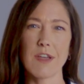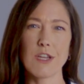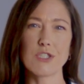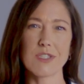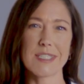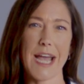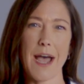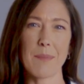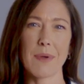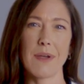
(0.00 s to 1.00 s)
just
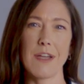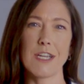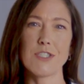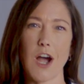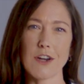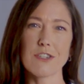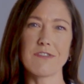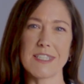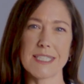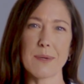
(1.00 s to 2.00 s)
tap Doctor
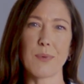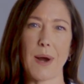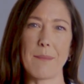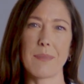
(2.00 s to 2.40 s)
Visit Prep